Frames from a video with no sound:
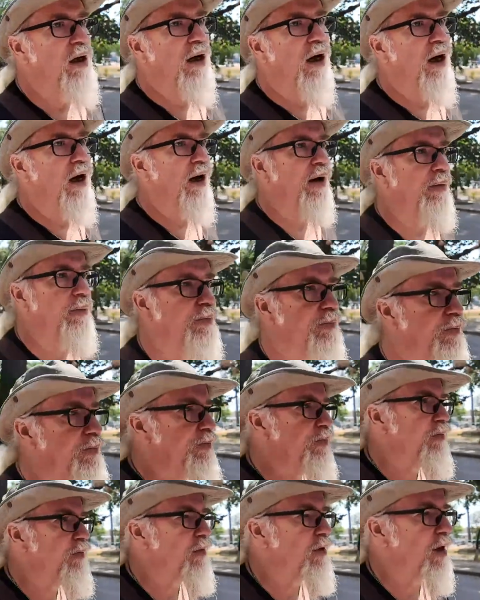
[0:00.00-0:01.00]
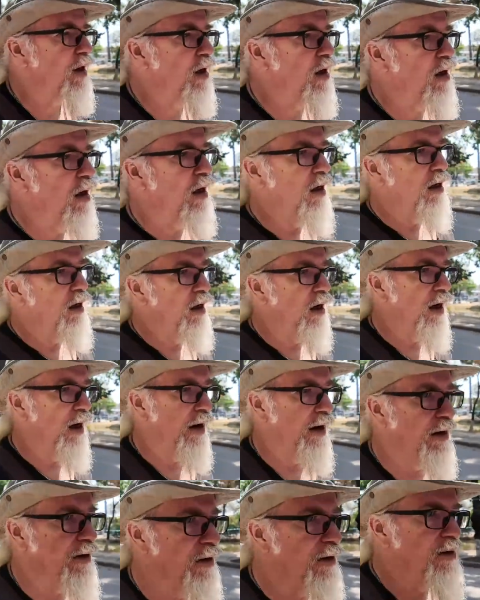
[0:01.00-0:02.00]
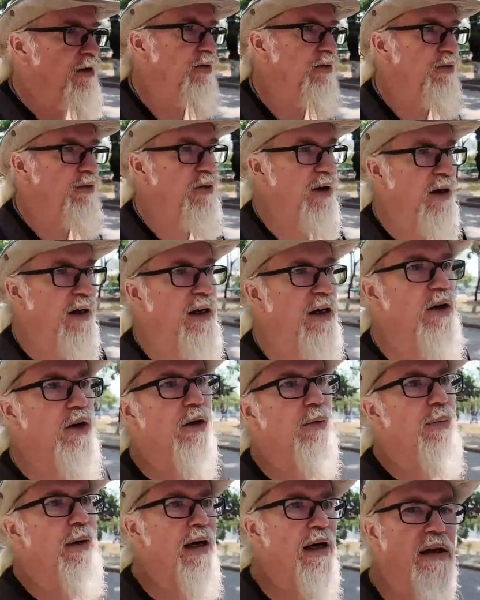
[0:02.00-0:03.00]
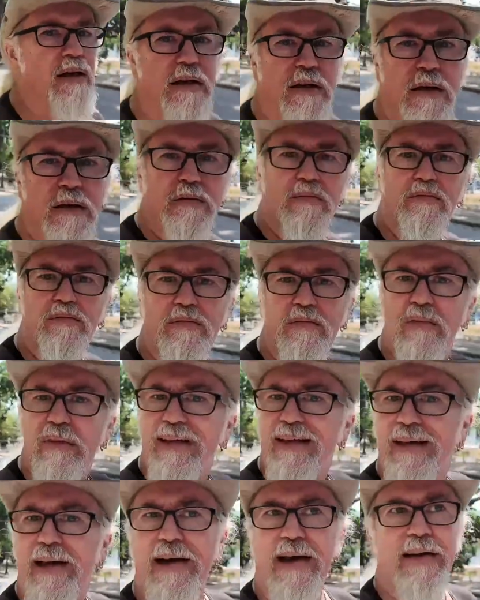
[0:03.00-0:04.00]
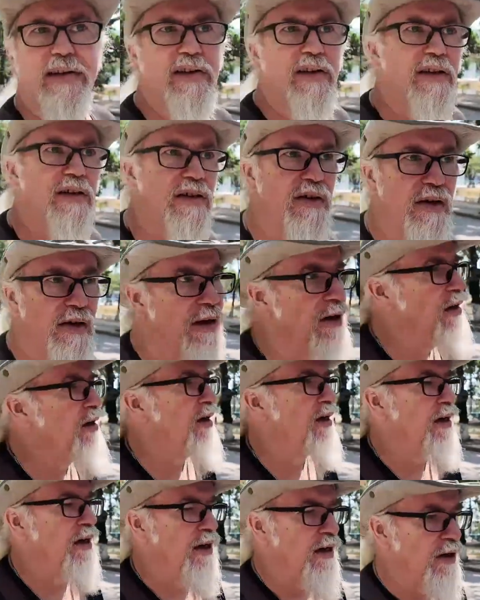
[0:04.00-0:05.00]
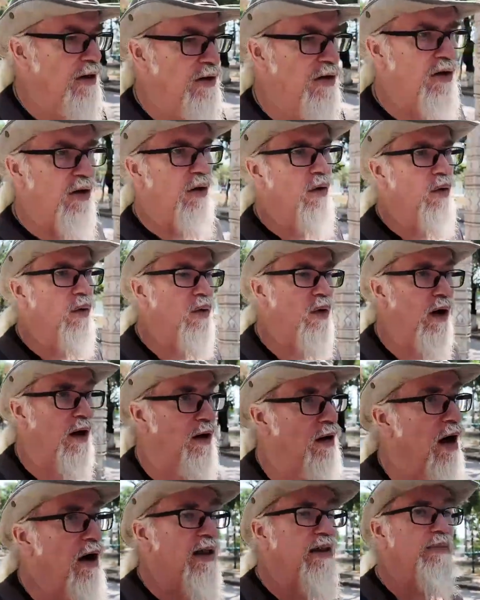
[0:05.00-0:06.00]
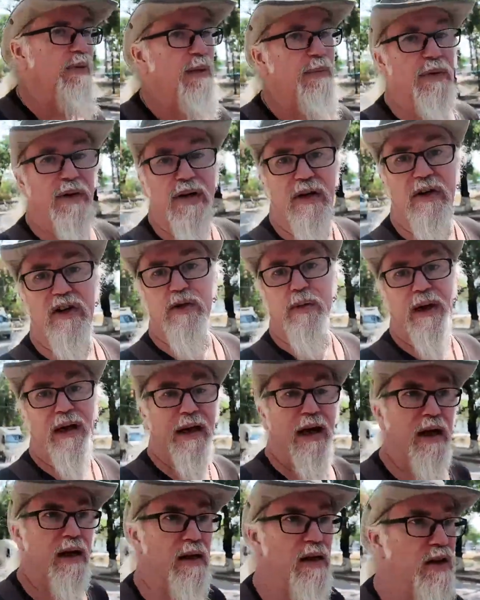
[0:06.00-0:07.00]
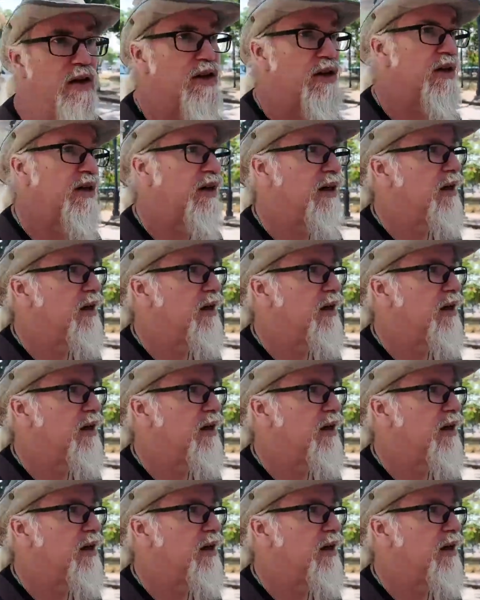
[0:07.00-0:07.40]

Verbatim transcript: um, and very European in essence so a lot of the people here speak English.